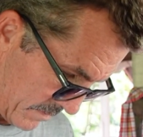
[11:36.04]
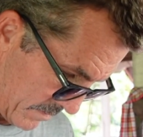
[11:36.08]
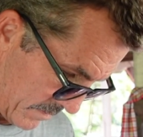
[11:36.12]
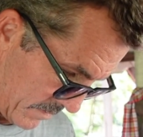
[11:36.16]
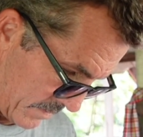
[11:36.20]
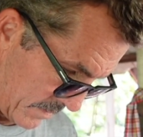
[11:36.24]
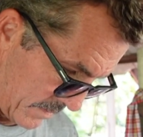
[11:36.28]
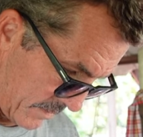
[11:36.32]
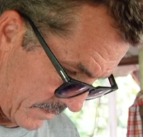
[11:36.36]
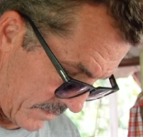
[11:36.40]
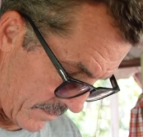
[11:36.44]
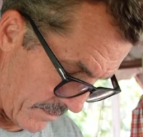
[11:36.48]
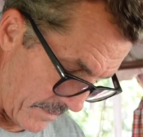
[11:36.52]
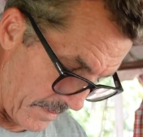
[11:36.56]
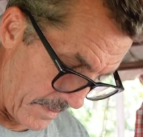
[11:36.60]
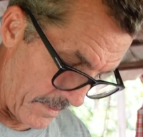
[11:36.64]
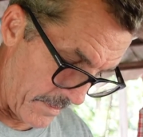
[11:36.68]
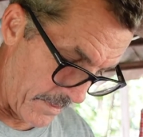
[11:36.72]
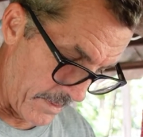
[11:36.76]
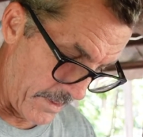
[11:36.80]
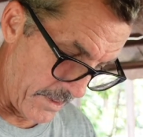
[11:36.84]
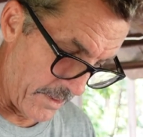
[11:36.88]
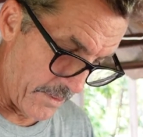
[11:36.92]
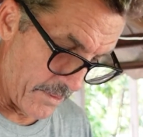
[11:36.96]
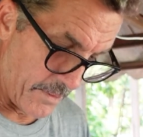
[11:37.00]
And just
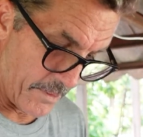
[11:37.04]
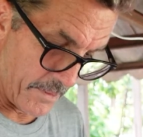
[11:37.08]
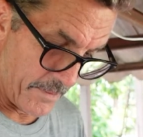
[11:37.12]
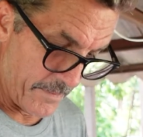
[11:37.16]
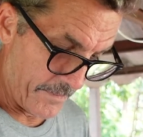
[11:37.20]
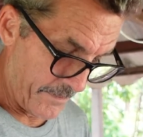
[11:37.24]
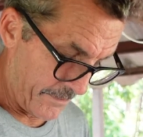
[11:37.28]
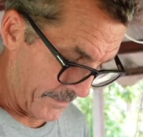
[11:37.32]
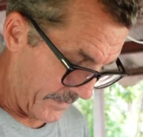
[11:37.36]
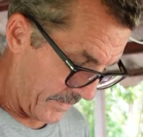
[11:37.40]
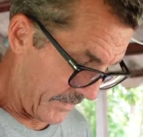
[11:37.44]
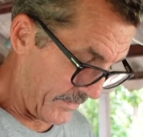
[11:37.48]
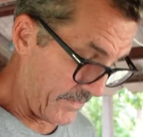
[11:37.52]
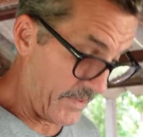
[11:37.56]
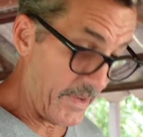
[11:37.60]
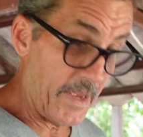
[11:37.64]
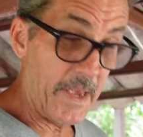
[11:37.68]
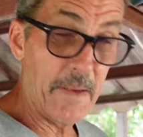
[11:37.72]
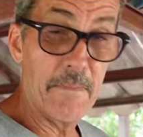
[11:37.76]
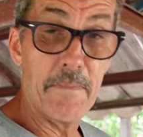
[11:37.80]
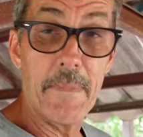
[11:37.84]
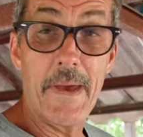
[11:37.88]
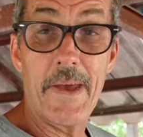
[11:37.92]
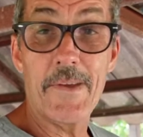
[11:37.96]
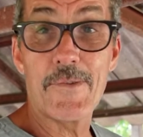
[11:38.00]
remember, you know, they
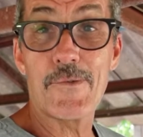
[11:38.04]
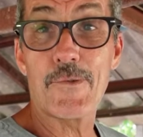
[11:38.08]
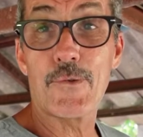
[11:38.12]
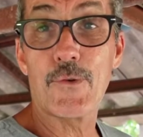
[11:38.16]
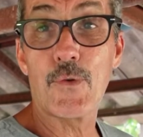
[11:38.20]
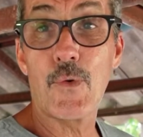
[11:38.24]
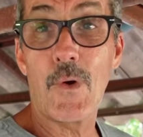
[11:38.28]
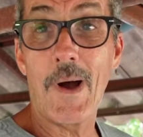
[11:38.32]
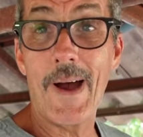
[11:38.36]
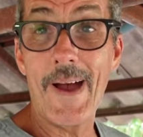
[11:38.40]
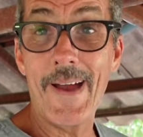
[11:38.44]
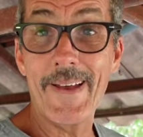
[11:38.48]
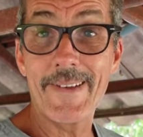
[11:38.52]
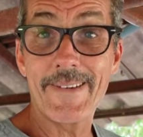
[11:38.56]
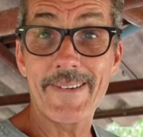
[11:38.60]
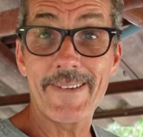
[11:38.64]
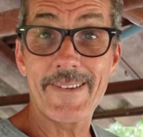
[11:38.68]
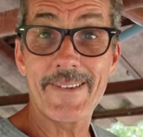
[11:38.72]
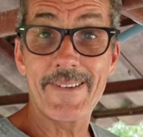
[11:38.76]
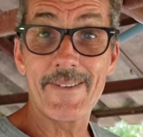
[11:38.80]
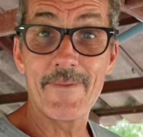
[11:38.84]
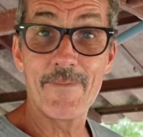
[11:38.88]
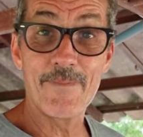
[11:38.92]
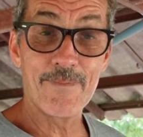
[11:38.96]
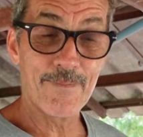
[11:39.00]
say measure
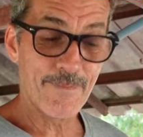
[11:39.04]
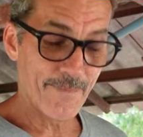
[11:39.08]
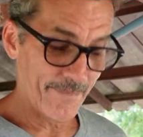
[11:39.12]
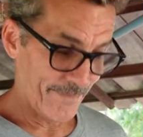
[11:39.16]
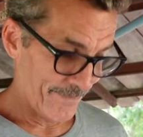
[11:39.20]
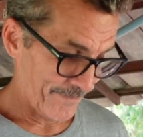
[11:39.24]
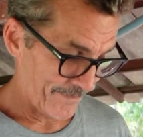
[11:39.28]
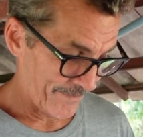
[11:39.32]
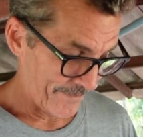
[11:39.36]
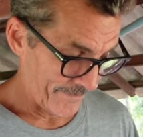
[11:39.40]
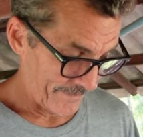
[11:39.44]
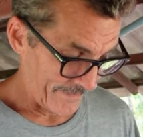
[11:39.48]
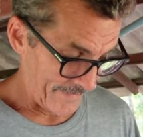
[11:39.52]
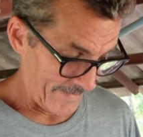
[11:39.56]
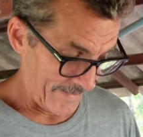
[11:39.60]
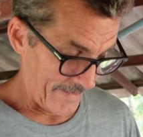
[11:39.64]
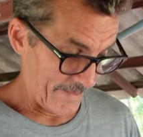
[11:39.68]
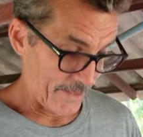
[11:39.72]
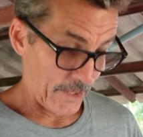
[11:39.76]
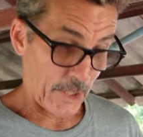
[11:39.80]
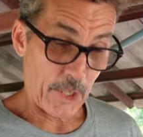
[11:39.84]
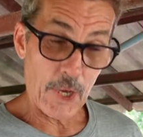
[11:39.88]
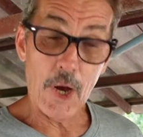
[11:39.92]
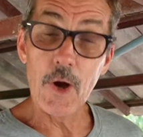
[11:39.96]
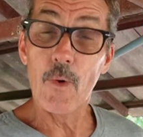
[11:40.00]
twice,
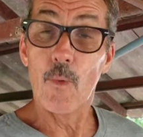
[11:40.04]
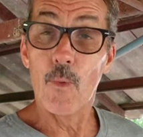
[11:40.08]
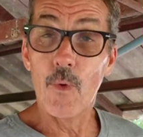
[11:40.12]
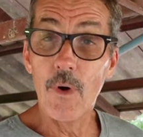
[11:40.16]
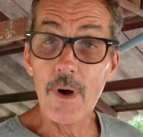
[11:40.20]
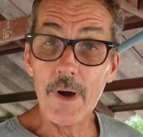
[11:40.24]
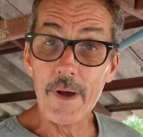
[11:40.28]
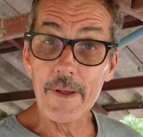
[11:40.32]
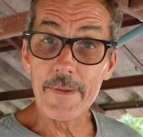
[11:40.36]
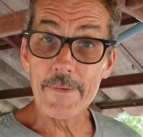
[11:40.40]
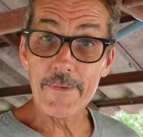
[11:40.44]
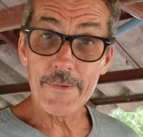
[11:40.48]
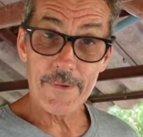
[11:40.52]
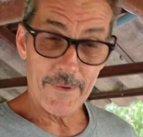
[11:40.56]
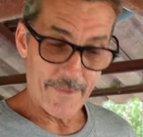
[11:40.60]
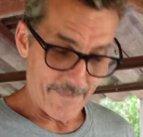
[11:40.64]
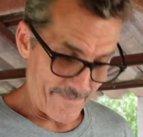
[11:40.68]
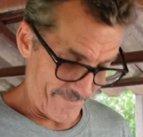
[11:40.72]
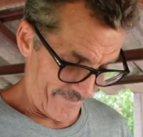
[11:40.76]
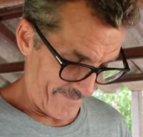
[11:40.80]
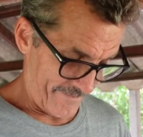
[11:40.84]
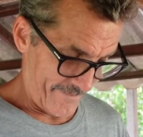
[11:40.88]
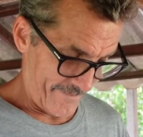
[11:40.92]
cut once.